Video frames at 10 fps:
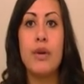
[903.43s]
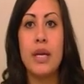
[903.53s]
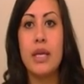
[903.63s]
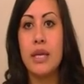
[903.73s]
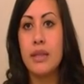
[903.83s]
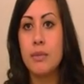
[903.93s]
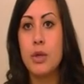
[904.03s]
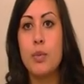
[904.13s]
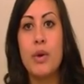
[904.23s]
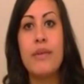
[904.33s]
I can get them
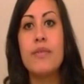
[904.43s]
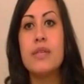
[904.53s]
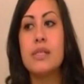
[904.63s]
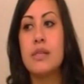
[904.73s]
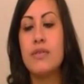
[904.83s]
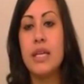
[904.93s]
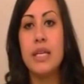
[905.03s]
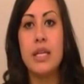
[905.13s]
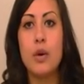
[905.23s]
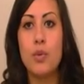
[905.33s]
their breakfast, and if they
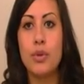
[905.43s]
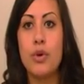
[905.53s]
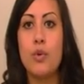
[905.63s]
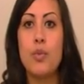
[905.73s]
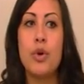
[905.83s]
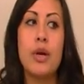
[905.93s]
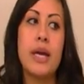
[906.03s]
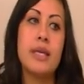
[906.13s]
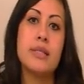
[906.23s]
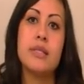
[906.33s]
need help with the homework,
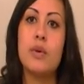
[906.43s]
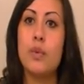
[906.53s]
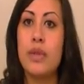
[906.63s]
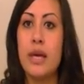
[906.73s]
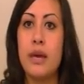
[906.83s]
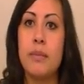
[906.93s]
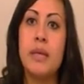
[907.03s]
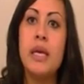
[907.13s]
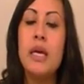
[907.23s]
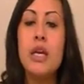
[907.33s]
I can sit with them. And
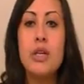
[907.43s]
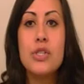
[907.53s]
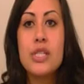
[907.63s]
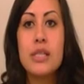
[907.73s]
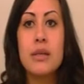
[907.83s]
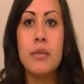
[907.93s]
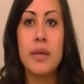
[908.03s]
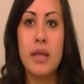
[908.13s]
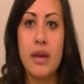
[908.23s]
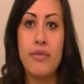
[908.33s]
it's just going to
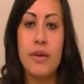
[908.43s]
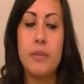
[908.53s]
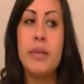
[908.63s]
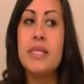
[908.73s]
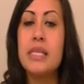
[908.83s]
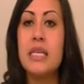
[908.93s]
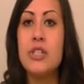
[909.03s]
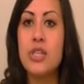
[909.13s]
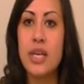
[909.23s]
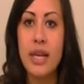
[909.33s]
be a lot of fun. Plus,
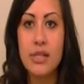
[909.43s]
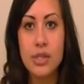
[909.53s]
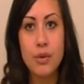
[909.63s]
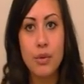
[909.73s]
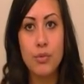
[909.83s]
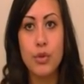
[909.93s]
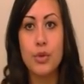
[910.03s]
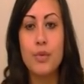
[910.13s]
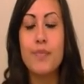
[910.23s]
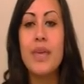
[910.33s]
each kid has their own
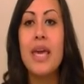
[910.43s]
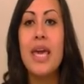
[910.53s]
room.